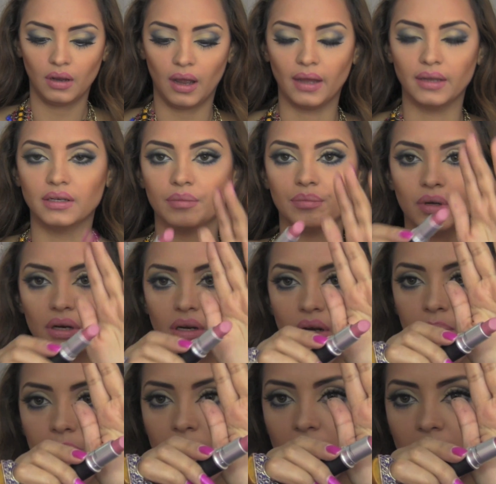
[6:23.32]
And I'm gonna
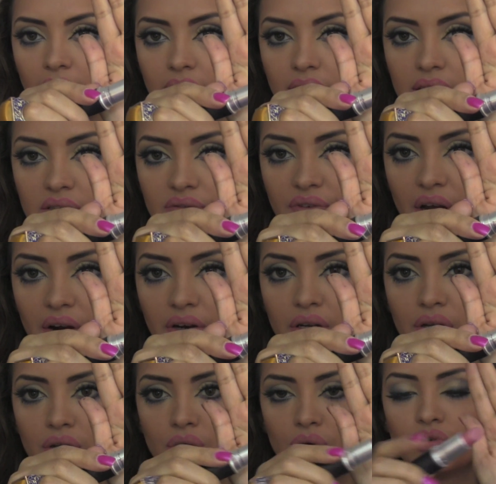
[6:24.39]
apply this very
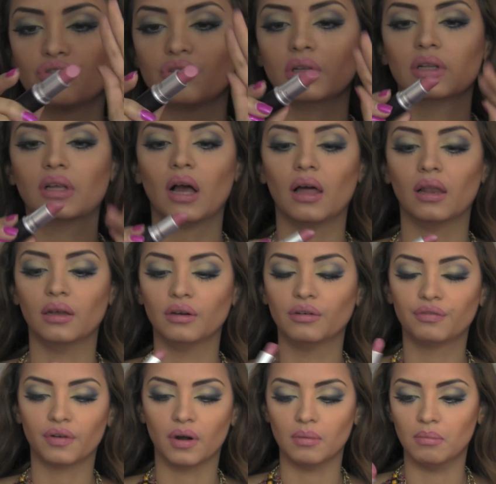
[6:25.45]
neutral color
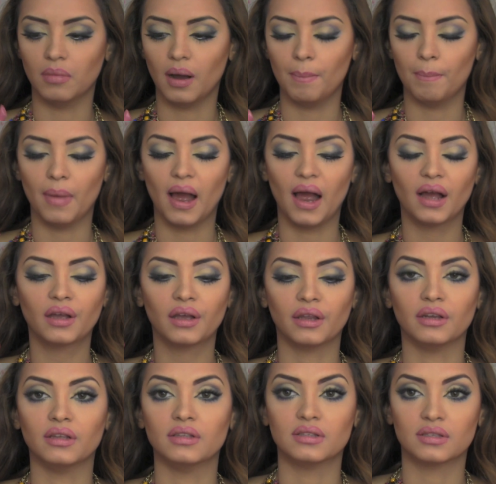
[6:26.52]
from MAC,
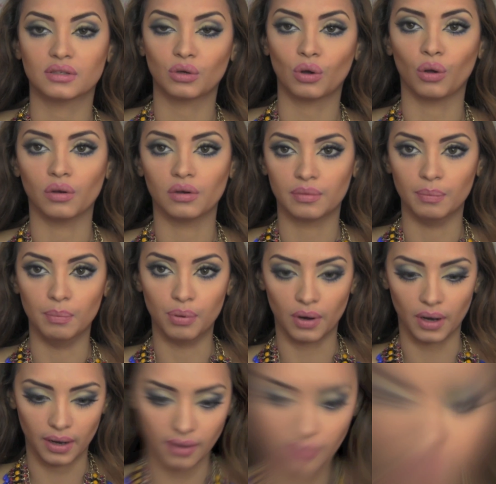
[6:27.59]
and it's called
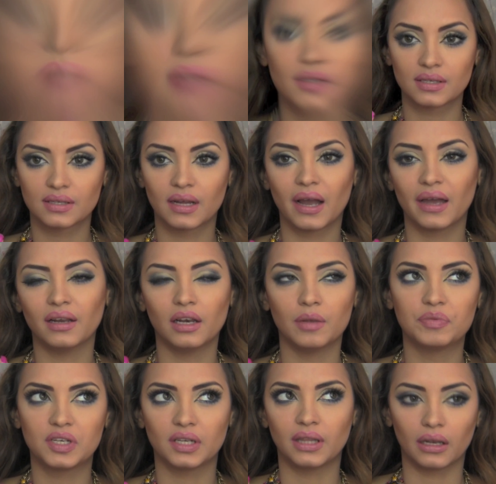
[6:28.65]
Brave. This is the kind of
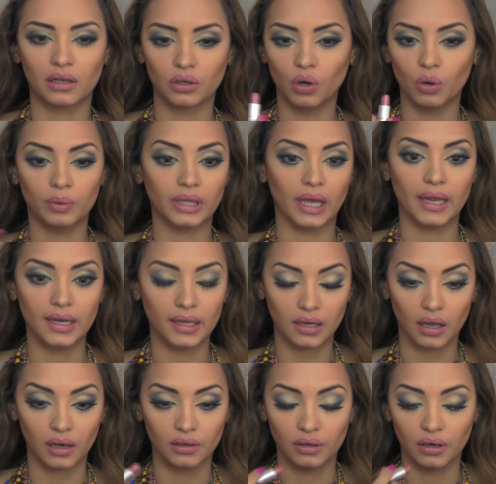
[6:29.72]
lipstick that'll go with any
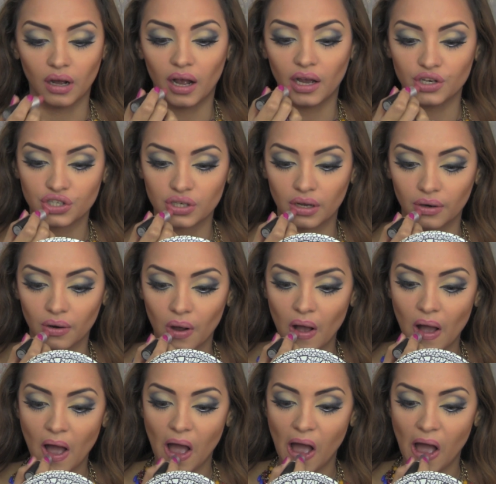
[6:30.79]
color eyeshadow.